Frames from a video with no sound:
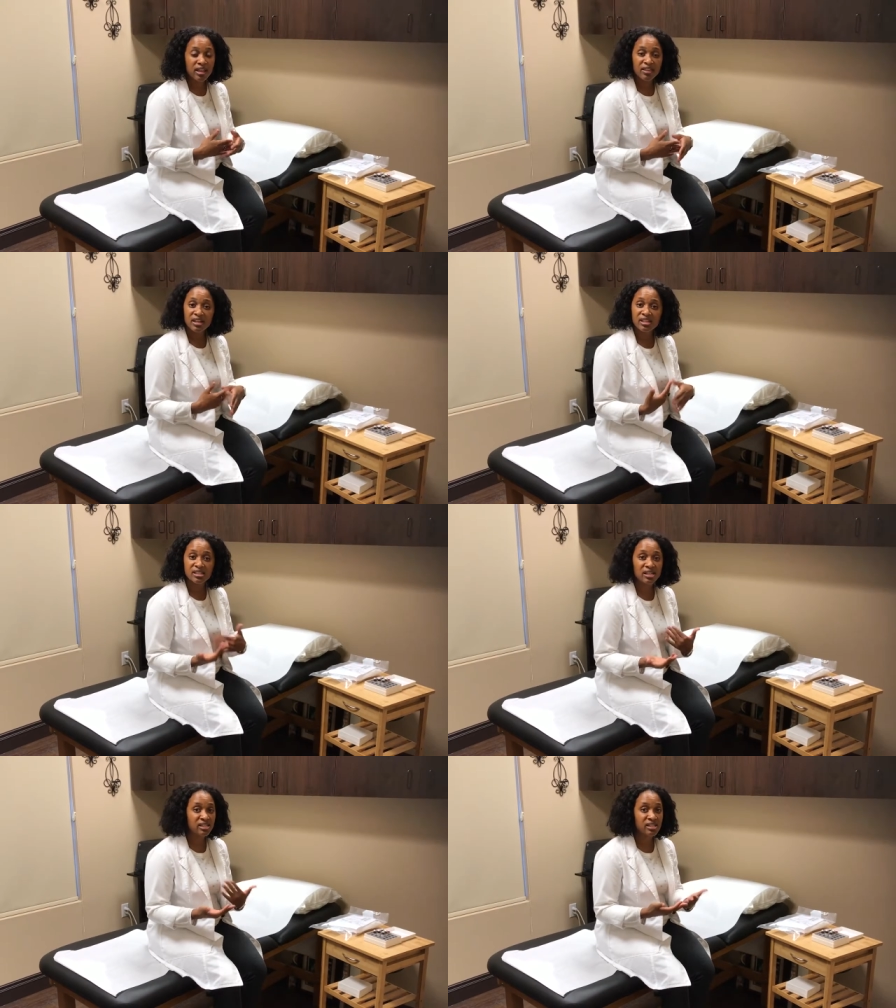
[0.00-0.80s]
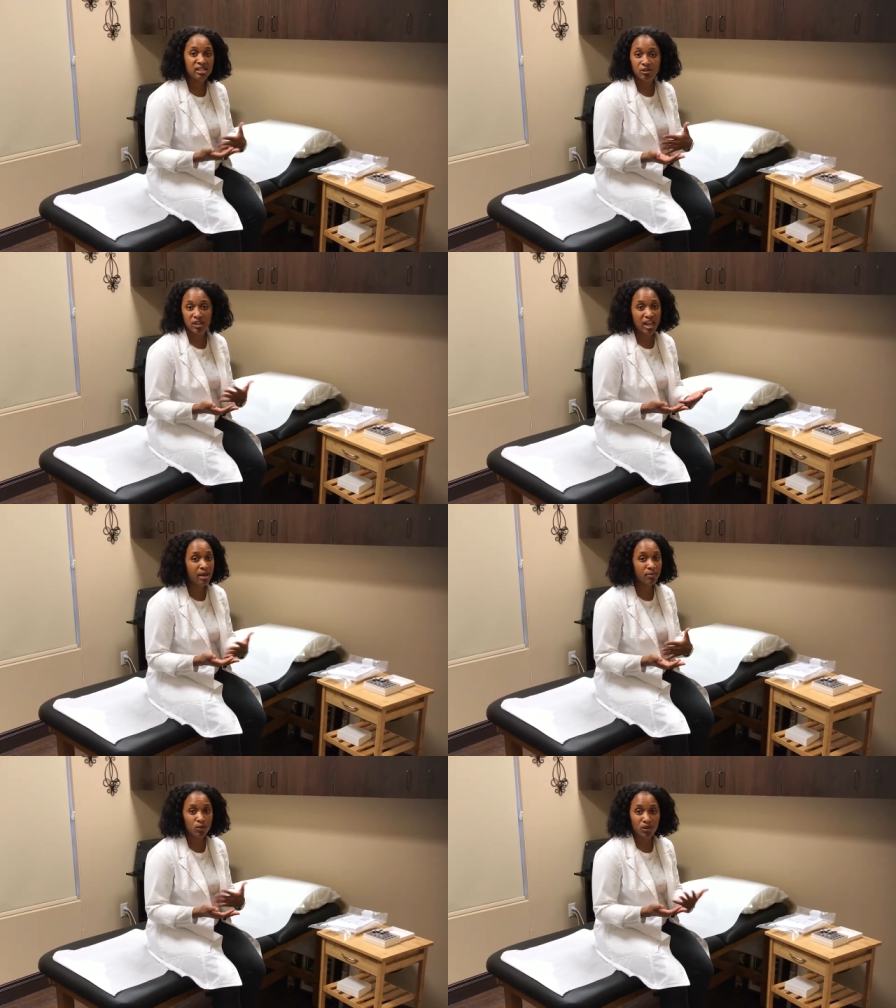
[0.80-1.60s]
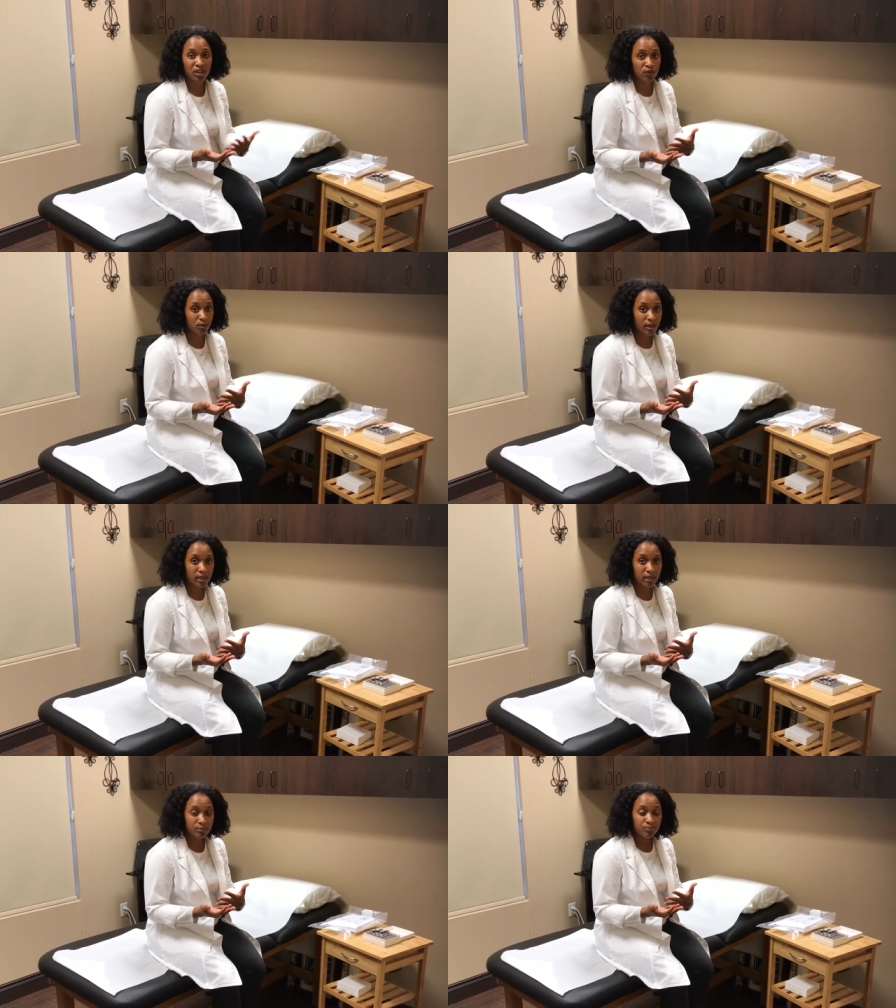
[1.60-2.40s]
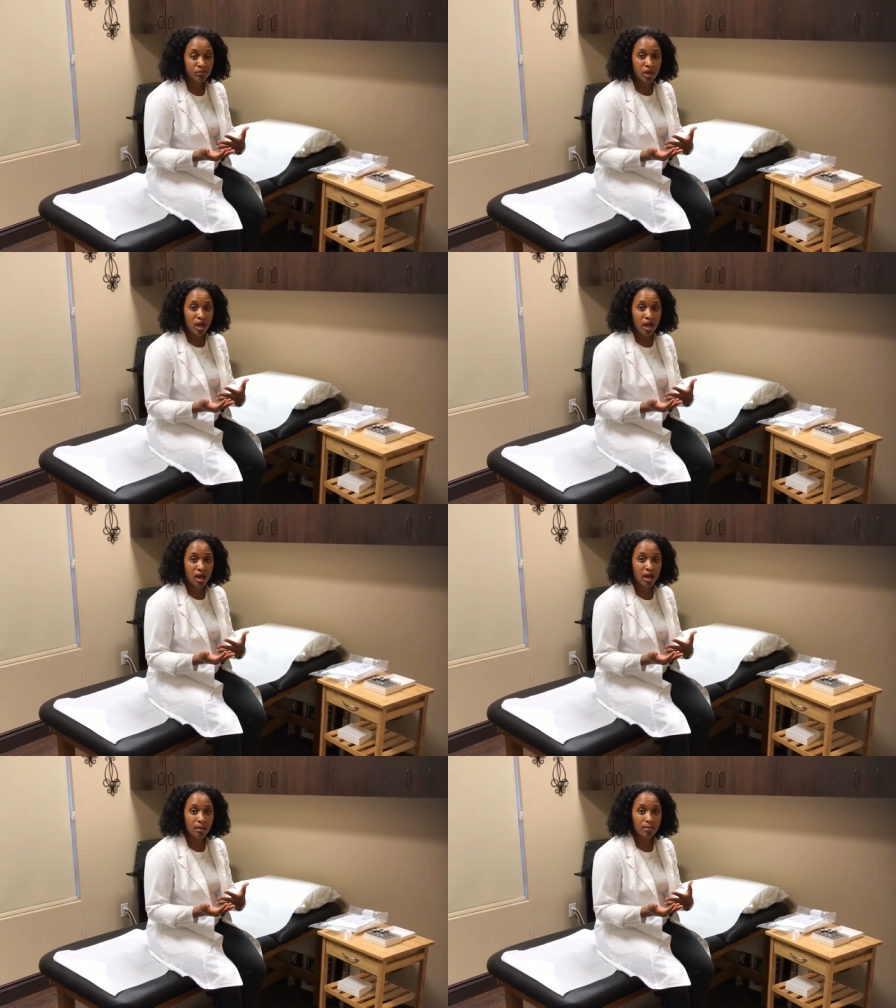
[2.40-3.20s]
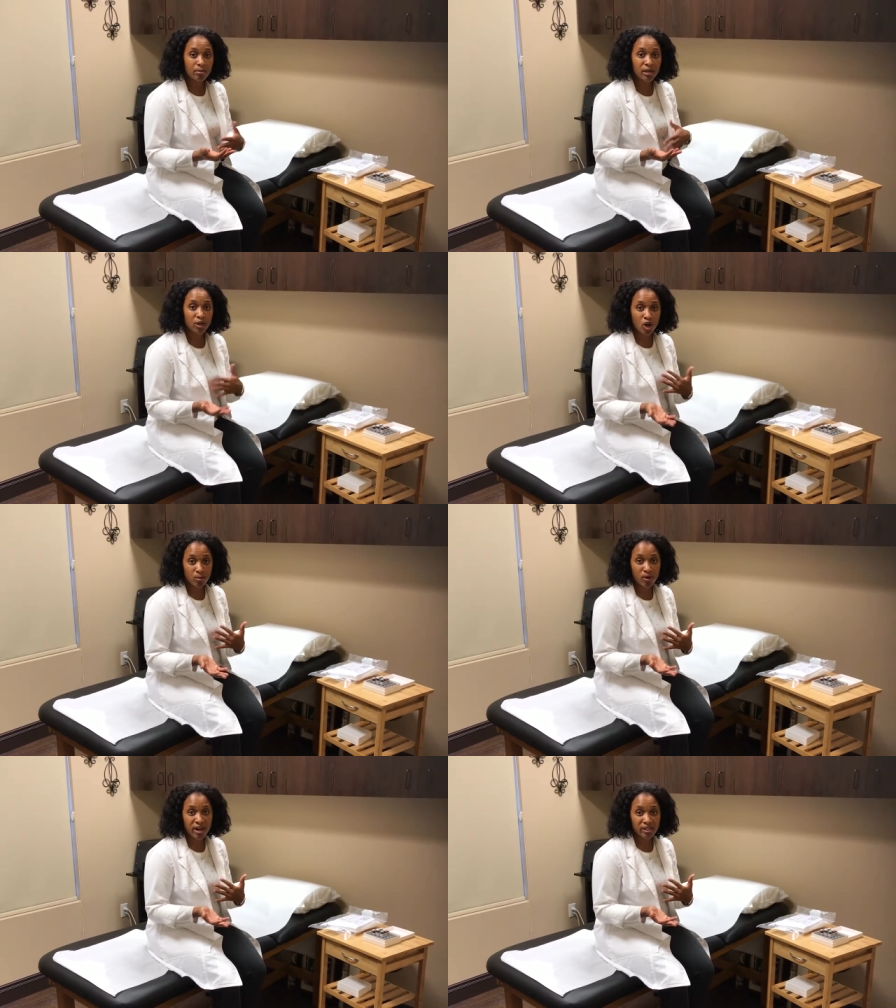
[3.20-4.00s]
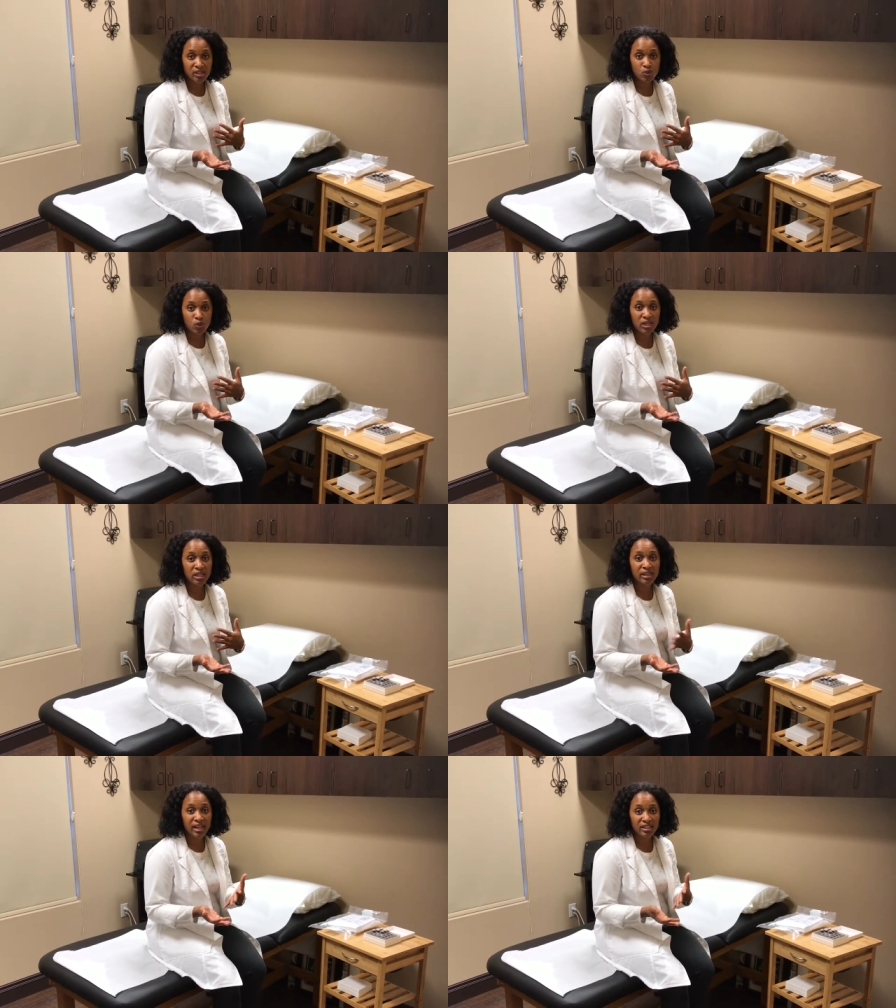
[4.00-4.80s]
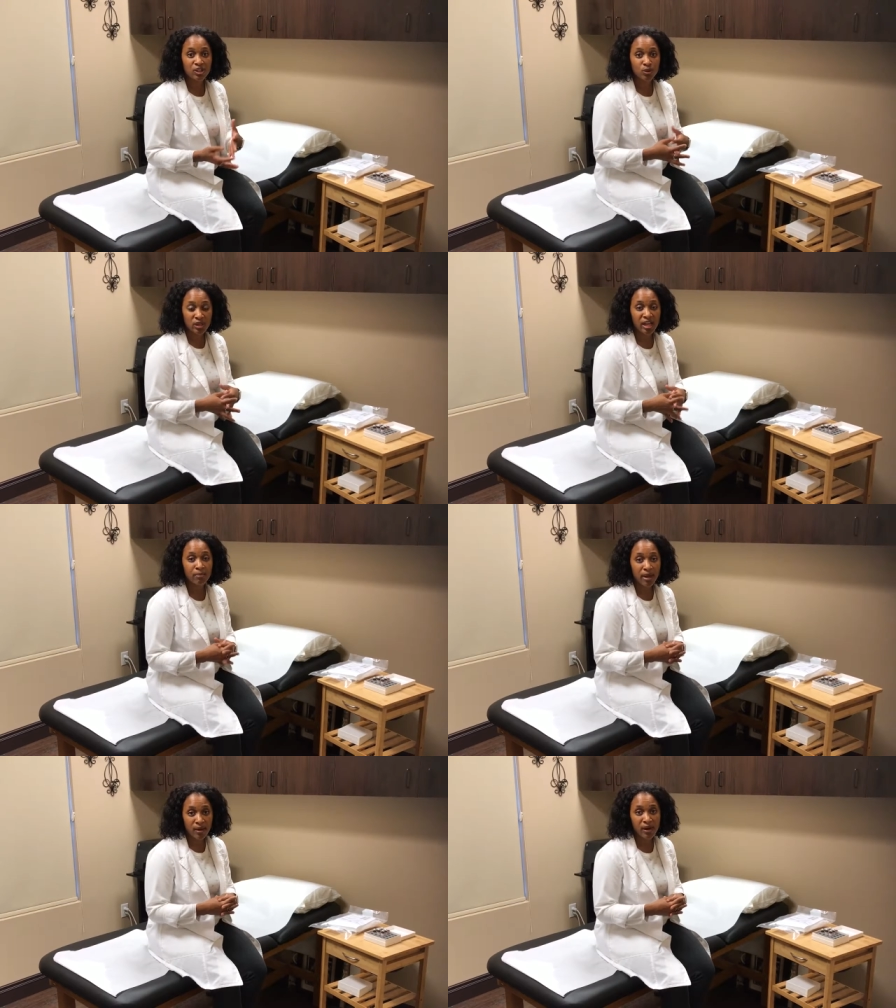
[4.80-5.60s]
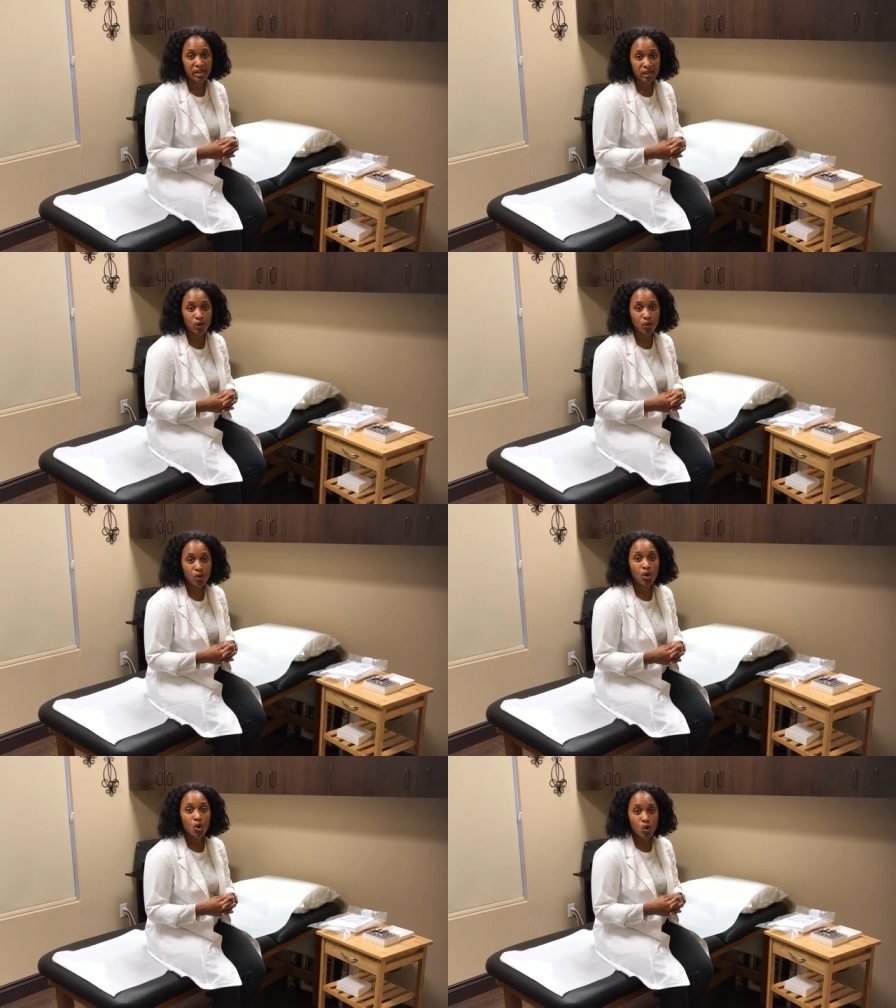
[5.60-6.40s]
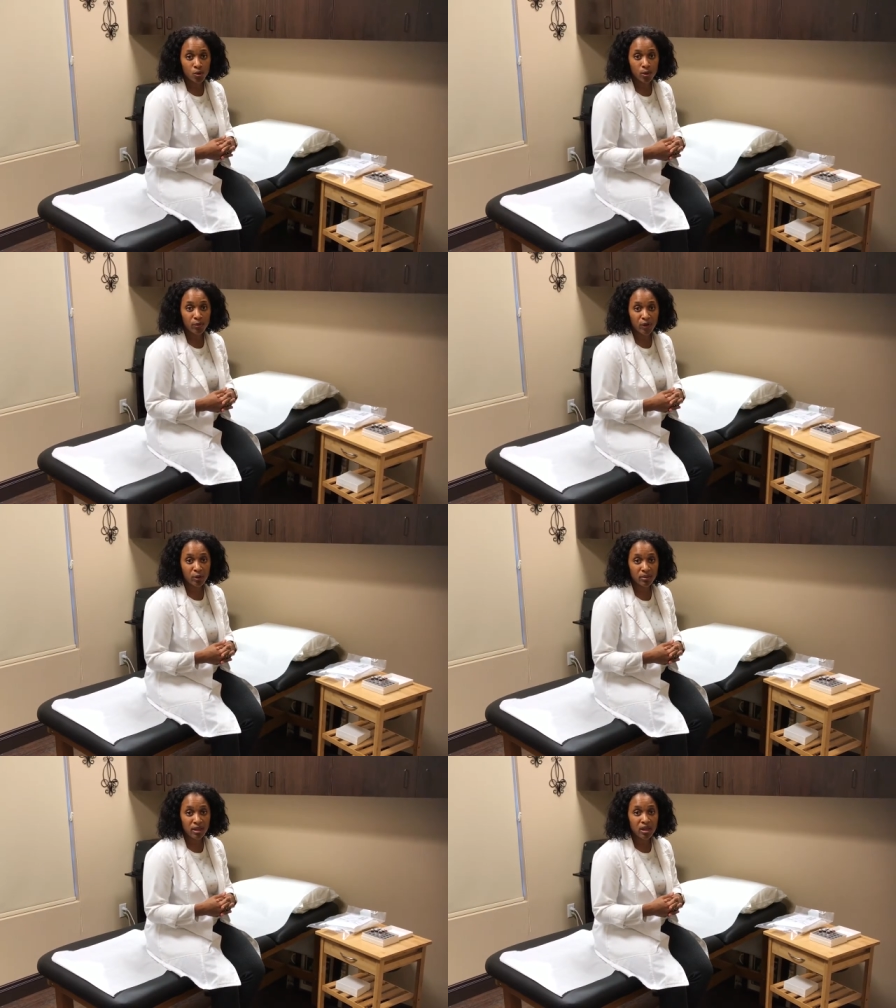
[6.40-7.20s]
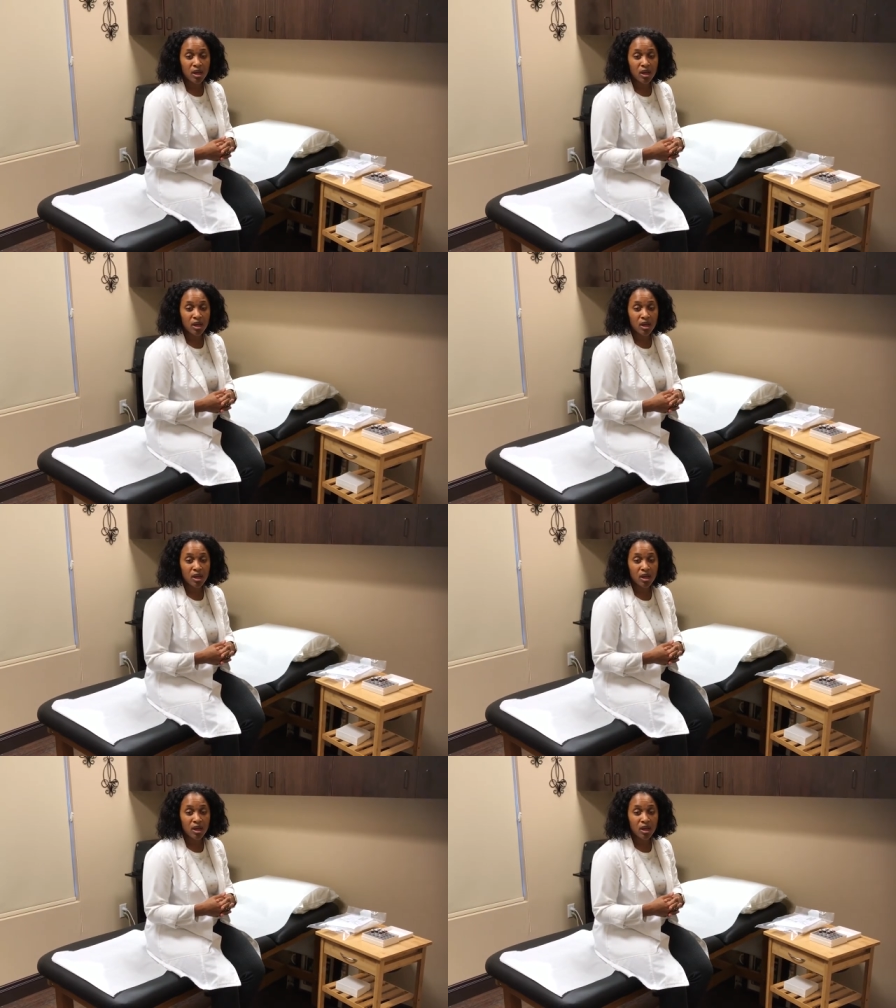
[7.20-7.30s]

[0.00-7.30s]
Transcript: That doesn't necessarily happen with everybody, um, but in our practice, we like to do a lot of bioidentical hormone therapy.